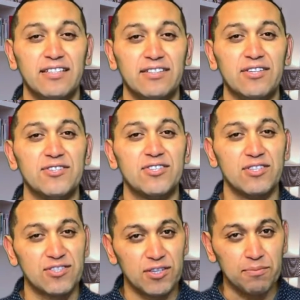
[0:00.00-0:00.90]
there's
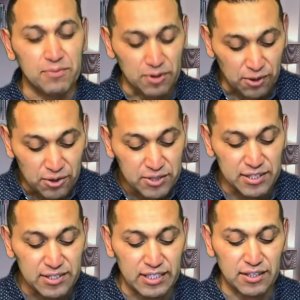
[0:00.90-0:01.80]
some
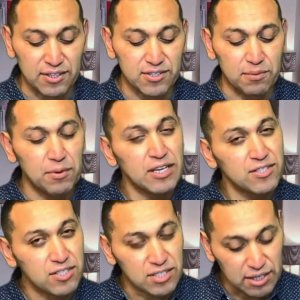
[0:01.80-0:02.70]
urgency, there's some
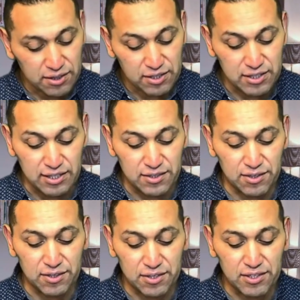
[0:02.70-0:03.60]
seriousness,
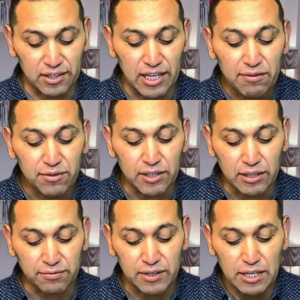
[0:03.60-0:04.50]
there's a level
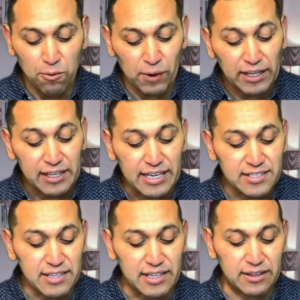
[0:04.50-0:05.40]
of
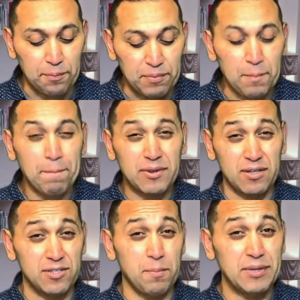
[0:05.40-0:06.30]
recognizing that
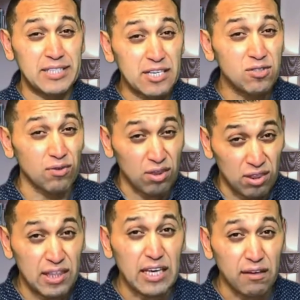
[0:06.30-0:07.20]
there's a potential
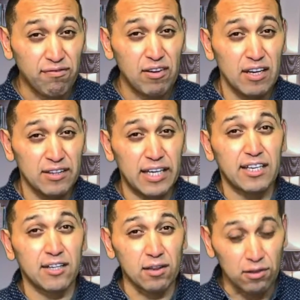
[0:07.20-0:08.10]
thief that
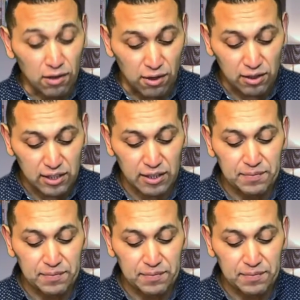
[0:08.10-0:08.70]
could lurk